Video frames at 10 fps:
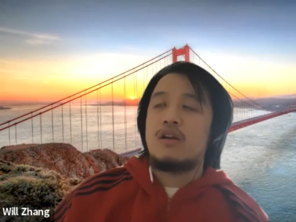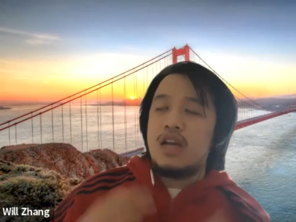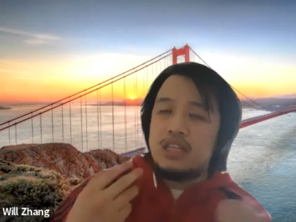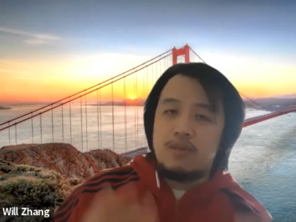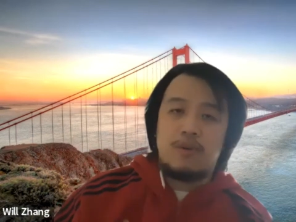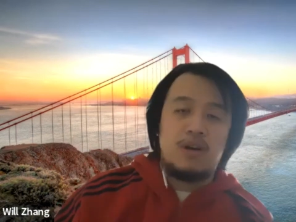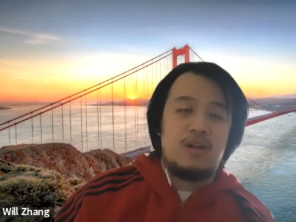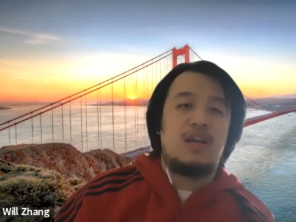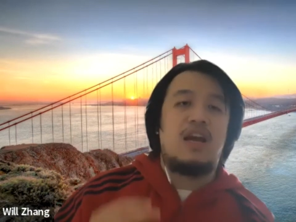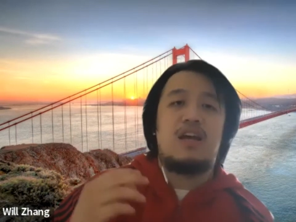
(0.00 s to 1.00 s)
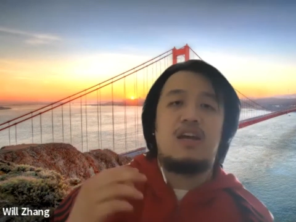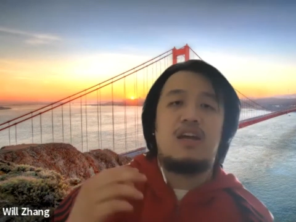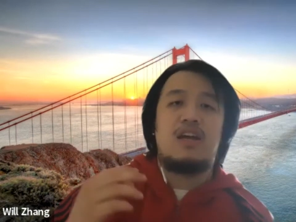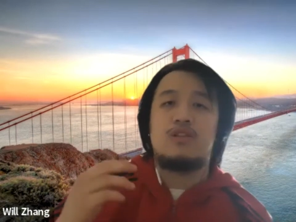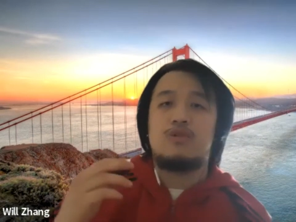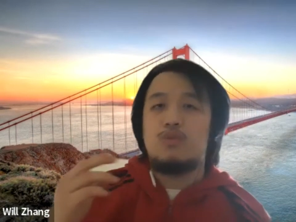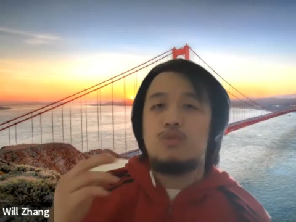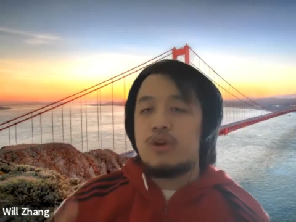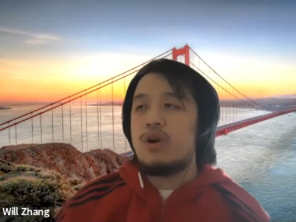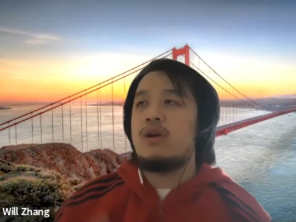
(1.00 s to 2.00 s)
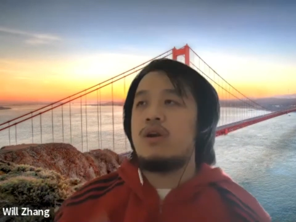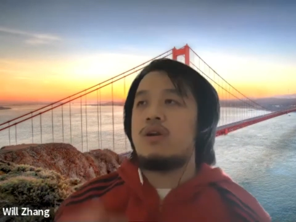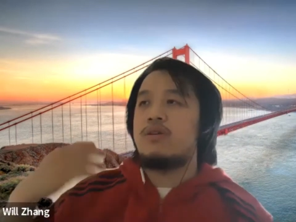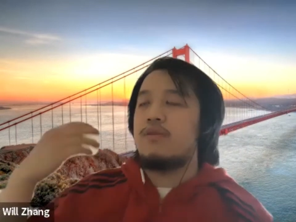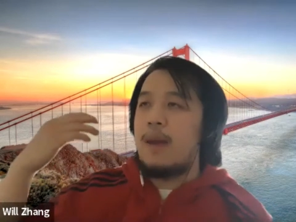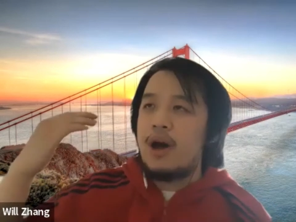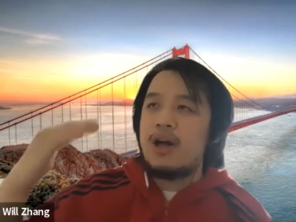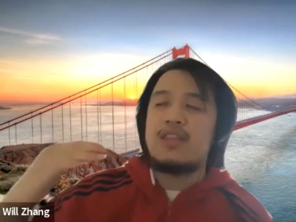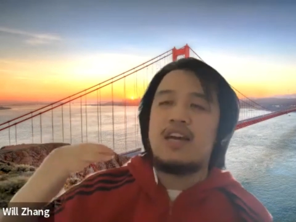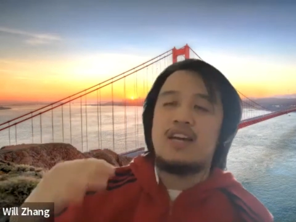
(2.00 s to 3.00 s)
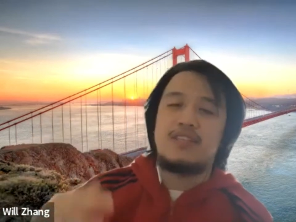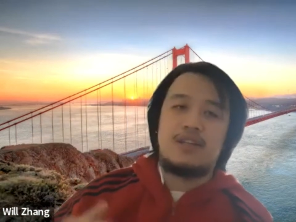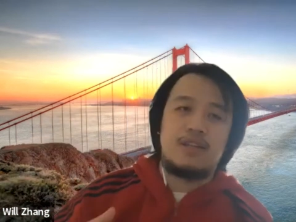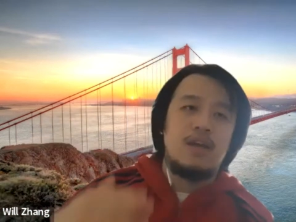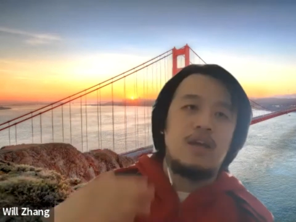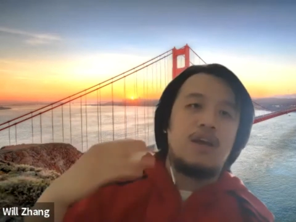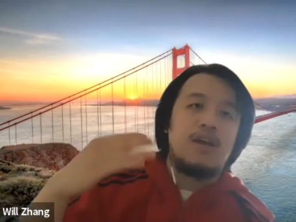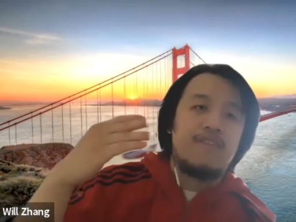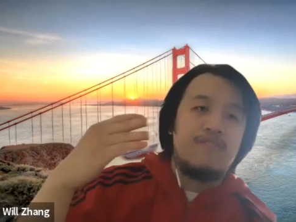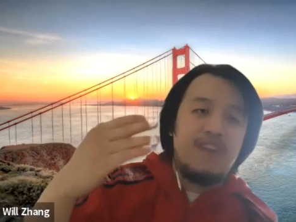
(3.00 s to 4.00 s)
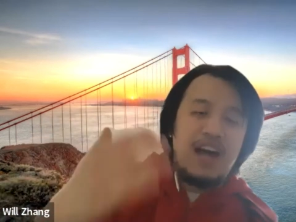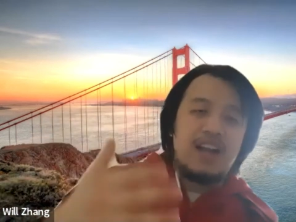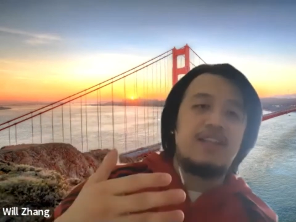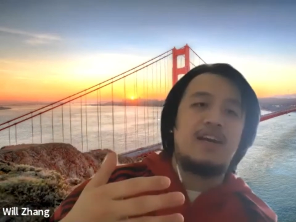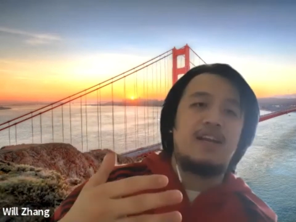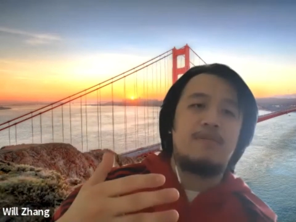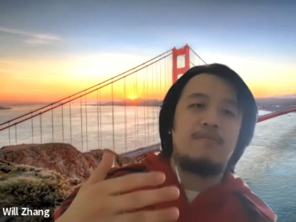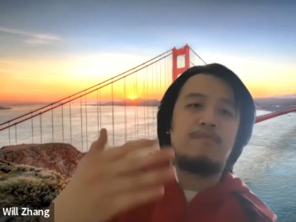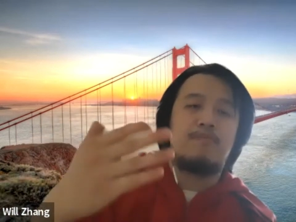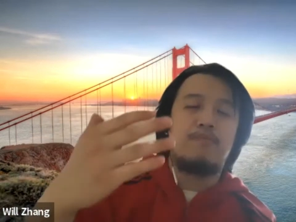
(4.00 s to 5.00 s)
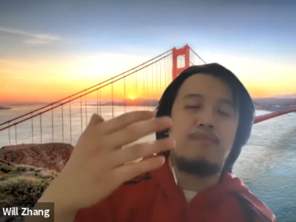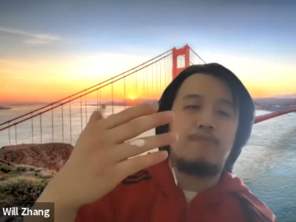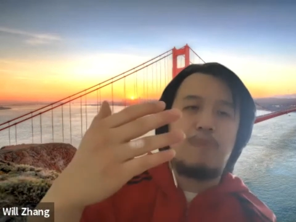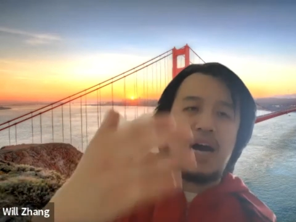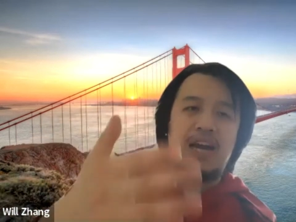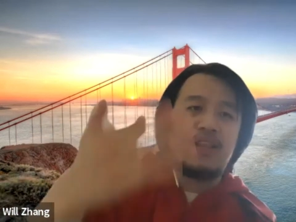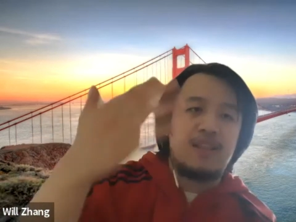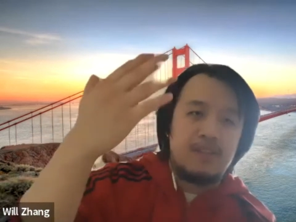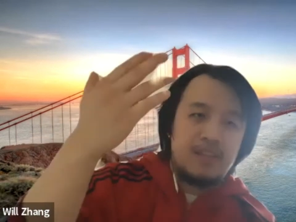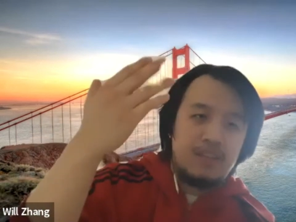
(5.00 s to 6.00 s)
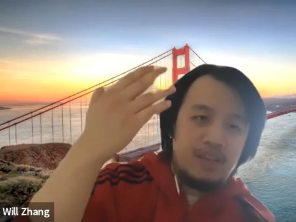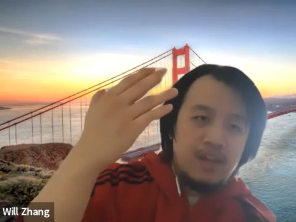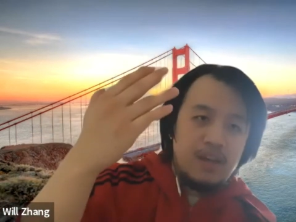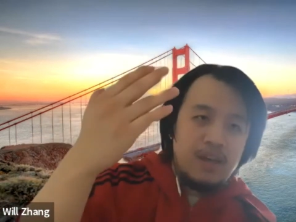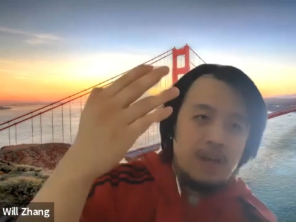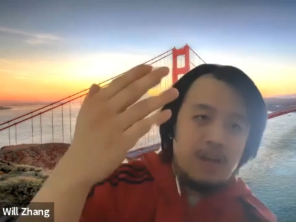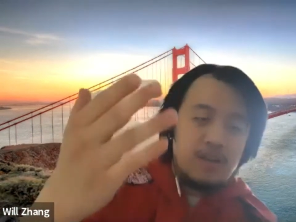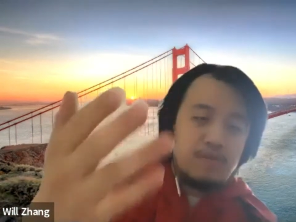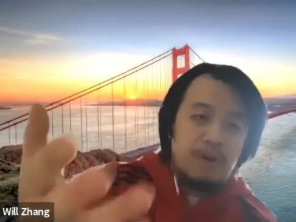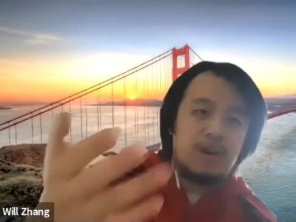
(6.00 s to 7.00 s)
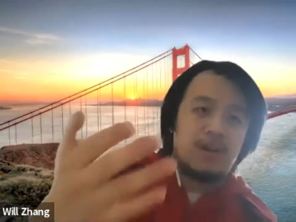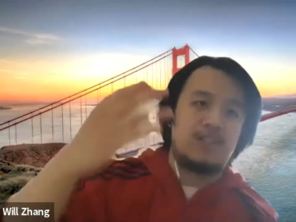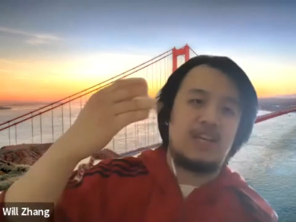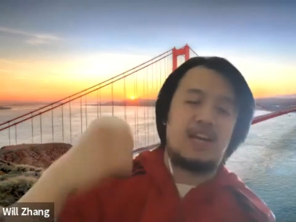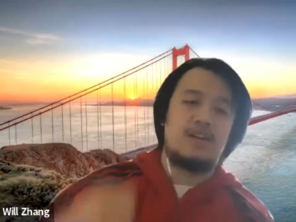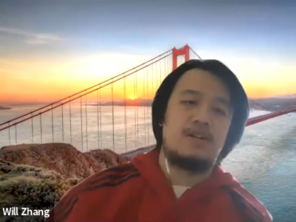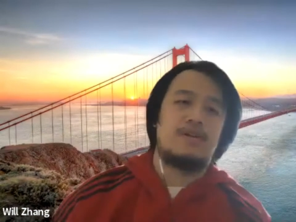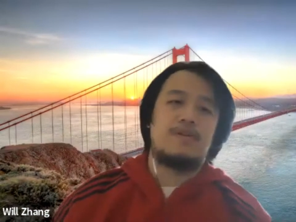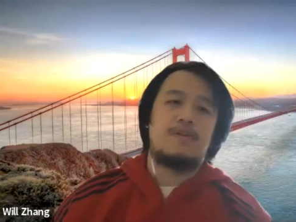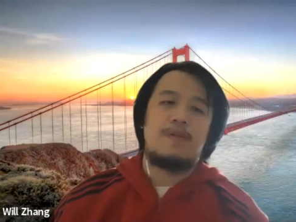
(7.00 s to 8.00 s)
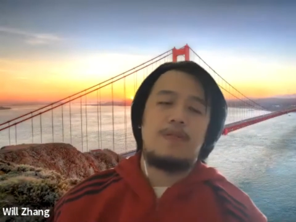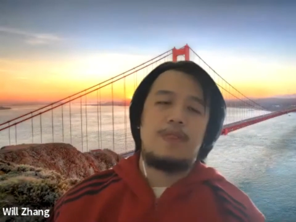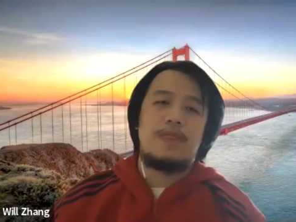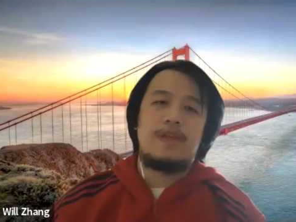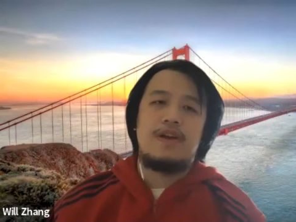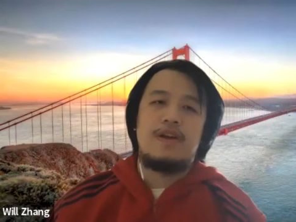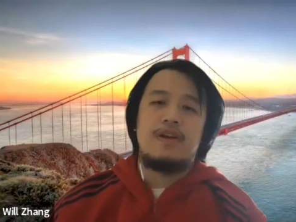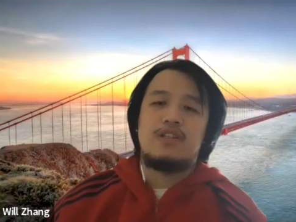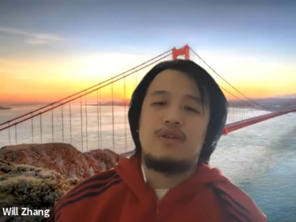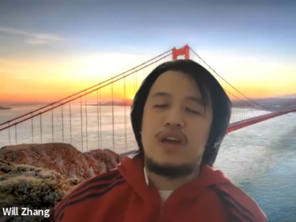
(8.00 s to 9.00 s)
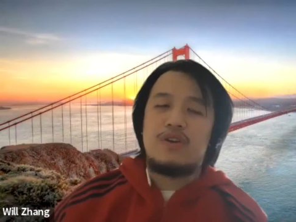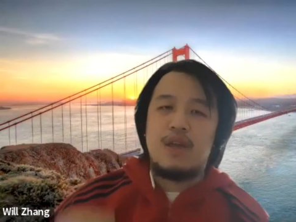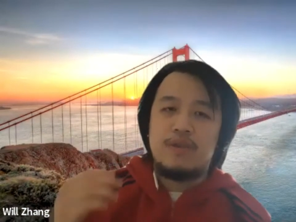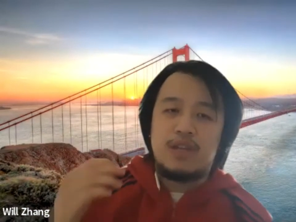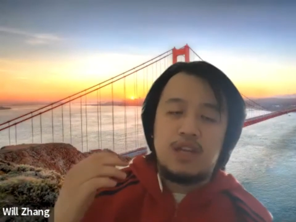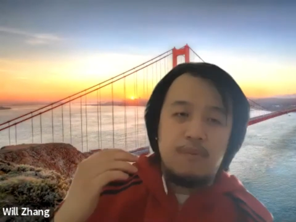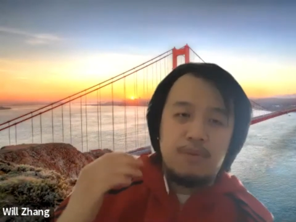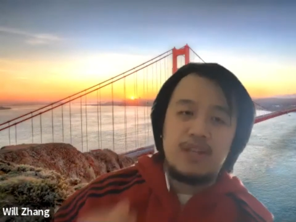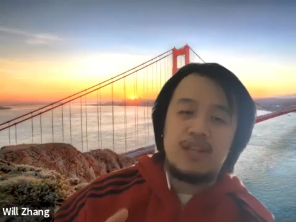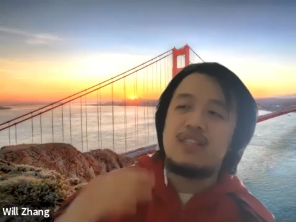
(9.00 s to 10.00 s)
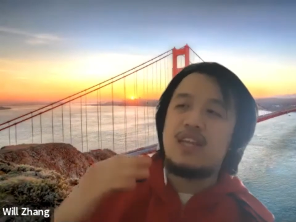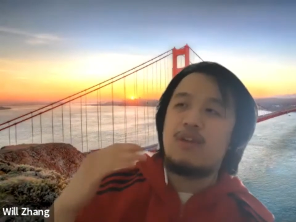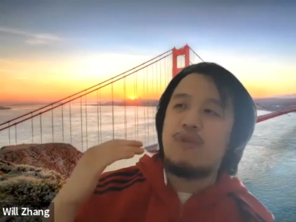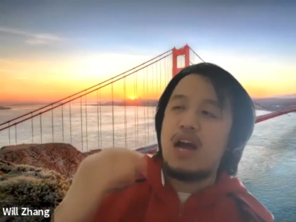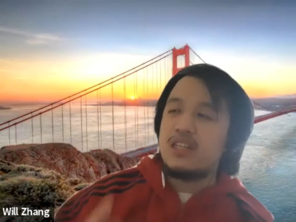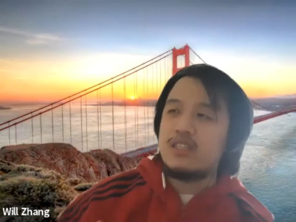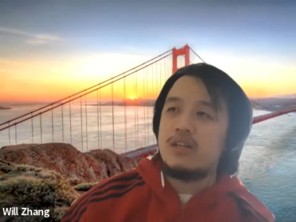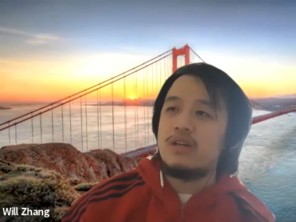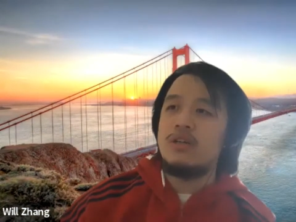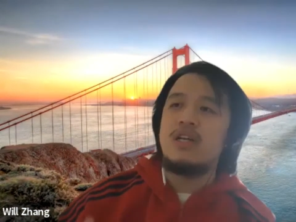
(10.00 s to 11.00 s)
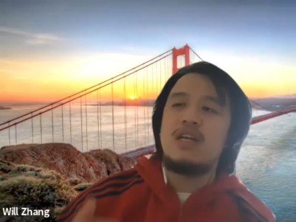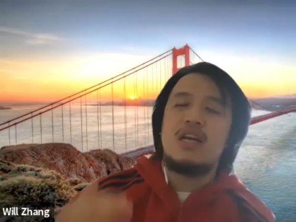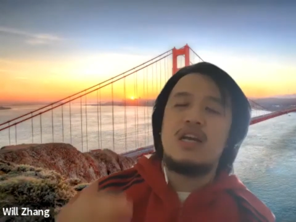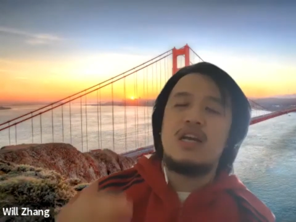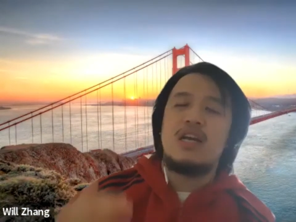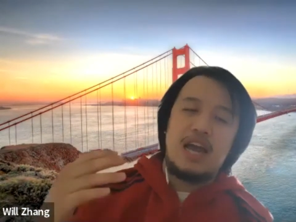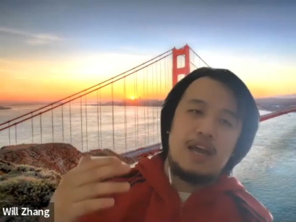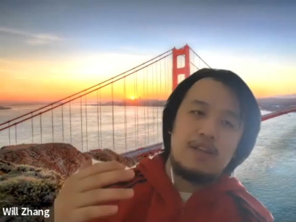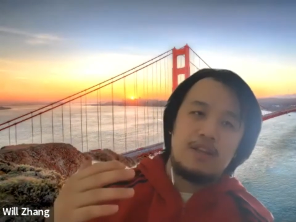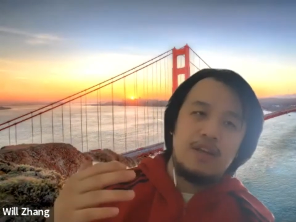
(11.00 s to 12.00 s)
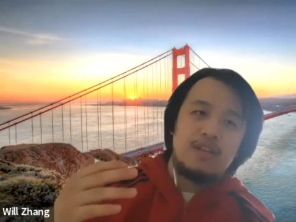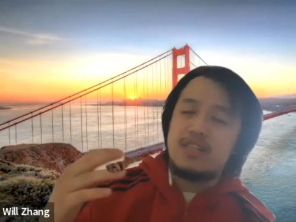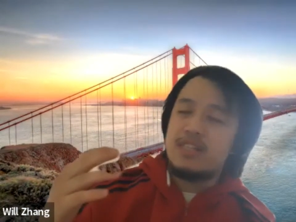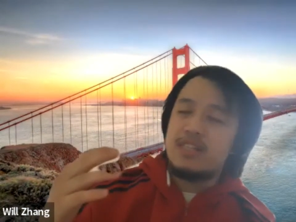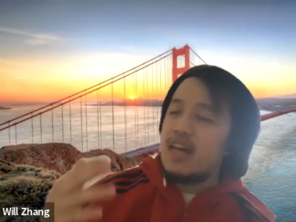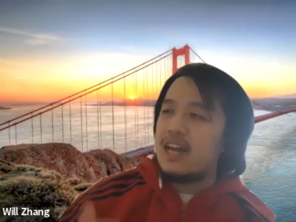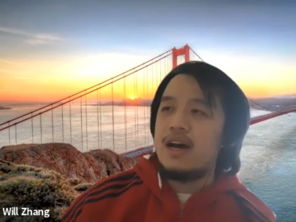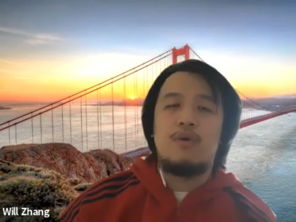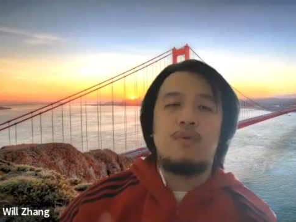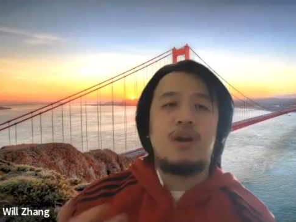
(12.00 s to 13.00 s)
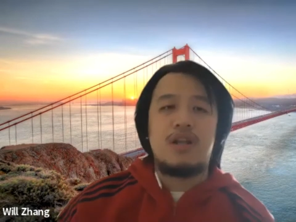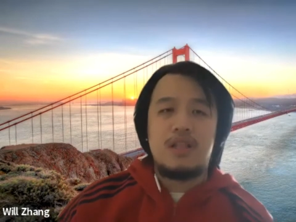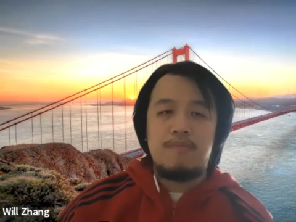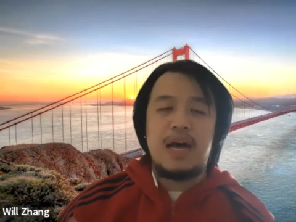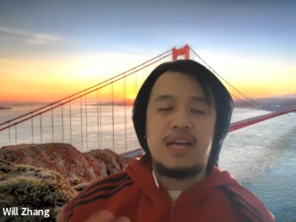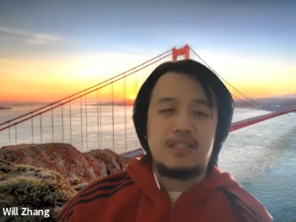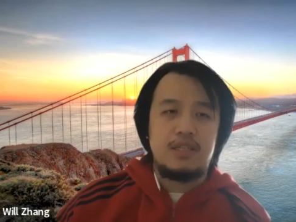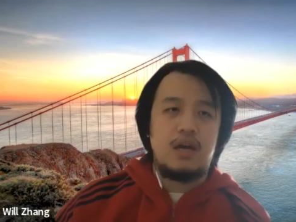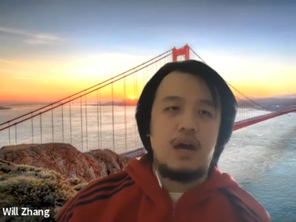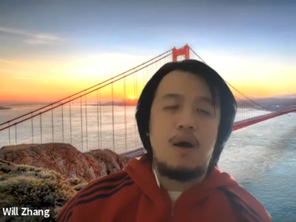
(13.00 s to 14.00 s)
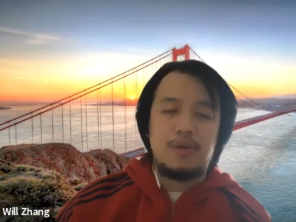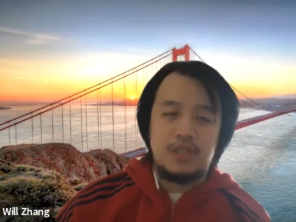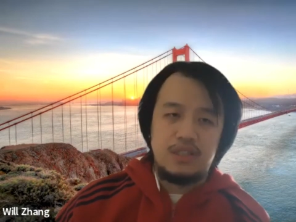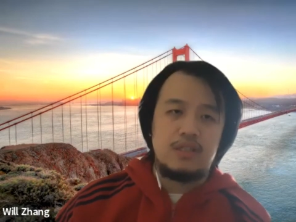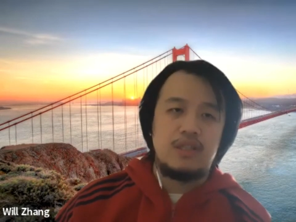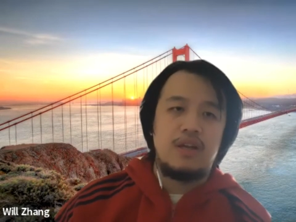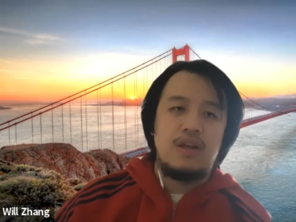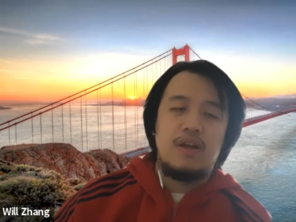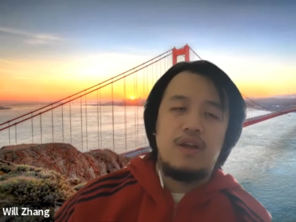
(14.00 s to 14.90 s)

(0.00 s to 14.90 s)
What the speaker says: customer. Is what you are hypothesizing validated by the market data so that you can completely stay rational and decide on what are the best options